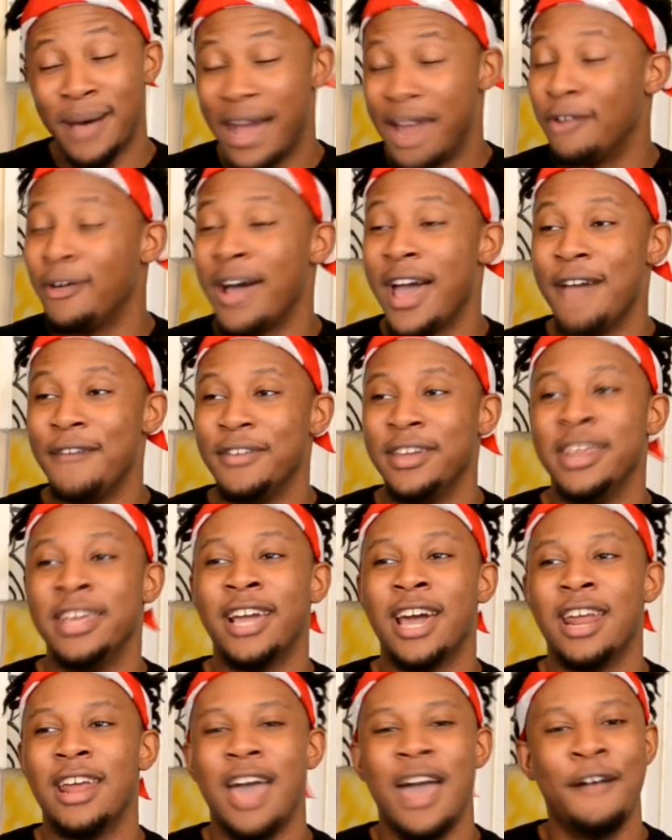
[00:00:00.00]
I don't have any
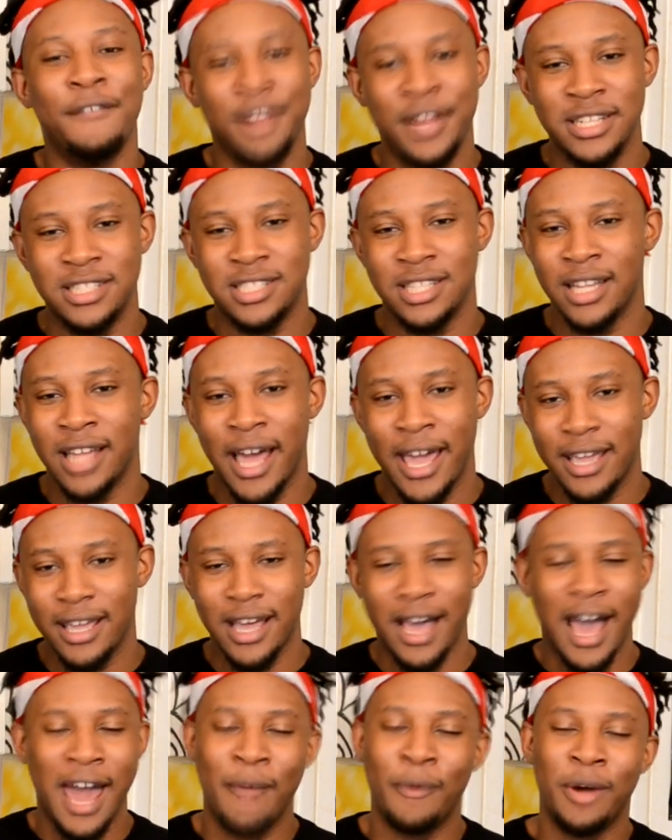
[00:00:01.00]
kind of evidence to,
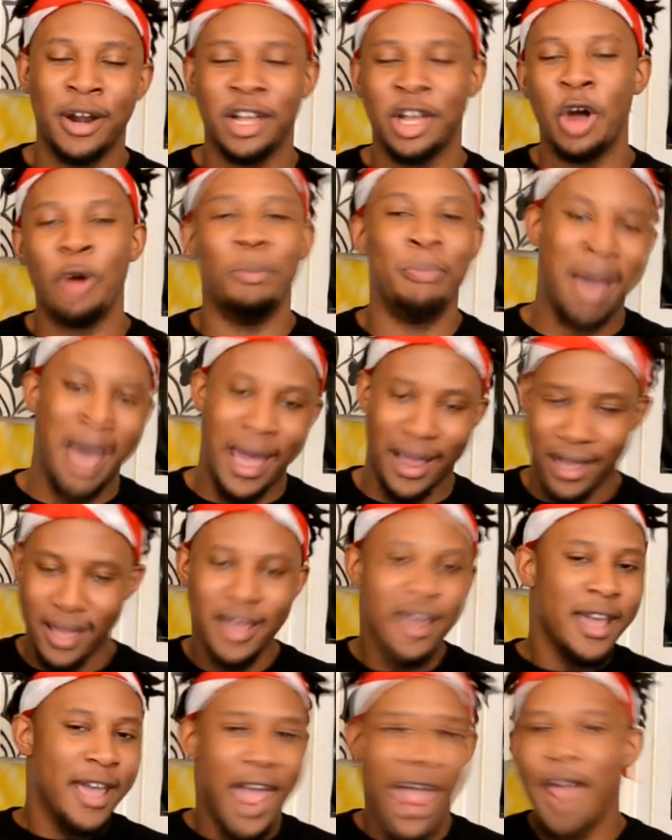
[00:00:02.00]
like, I don't want to go back
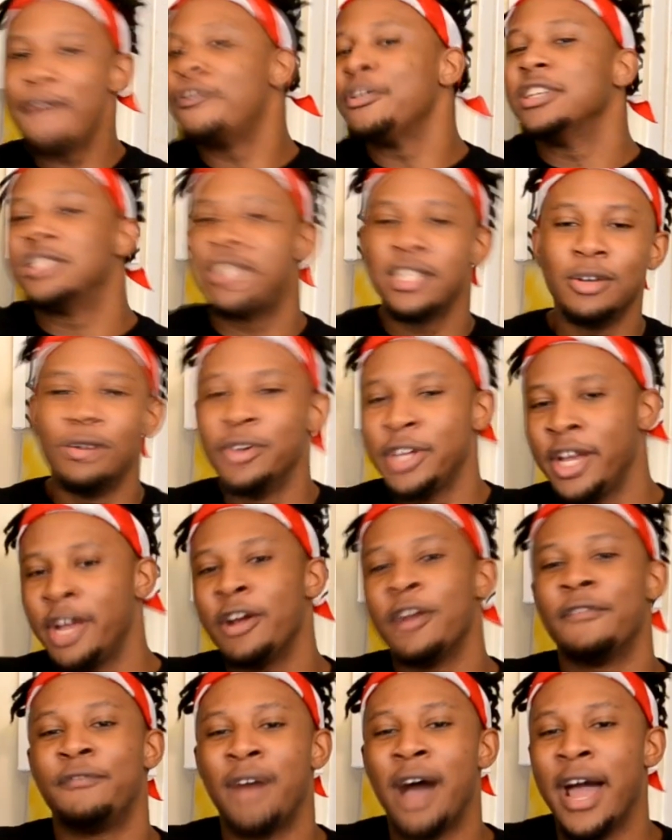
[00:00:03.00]
every single
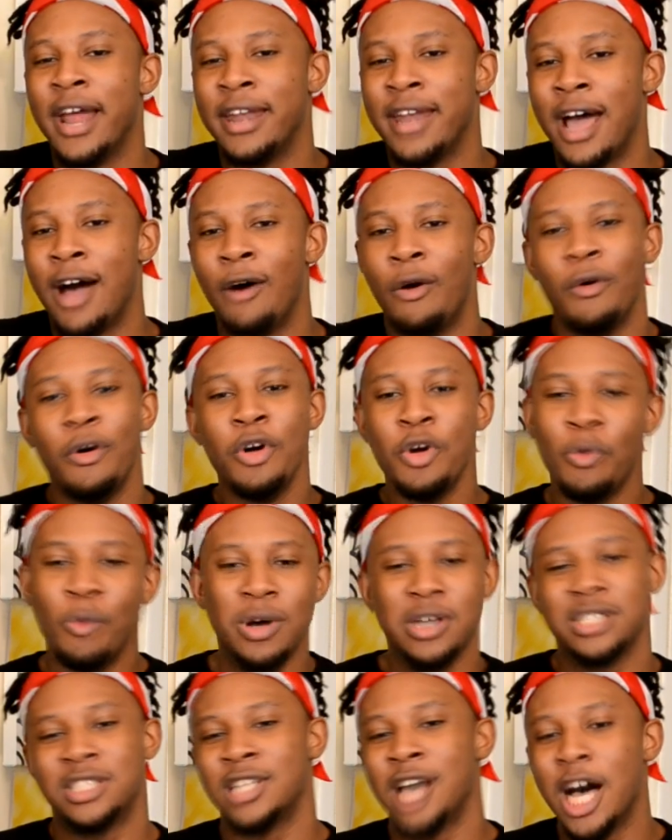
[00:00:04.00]
year and find out
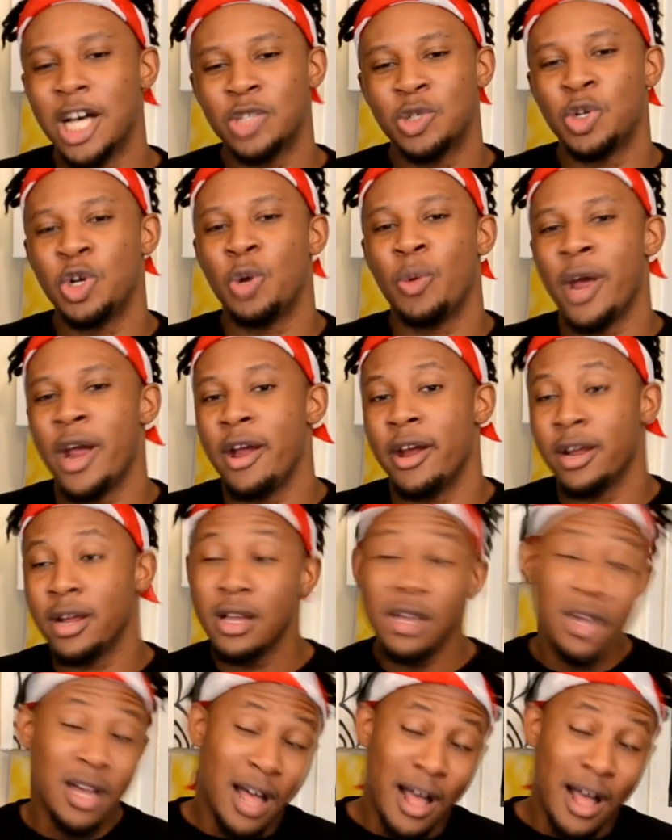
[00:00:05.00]
what socks we were wearing.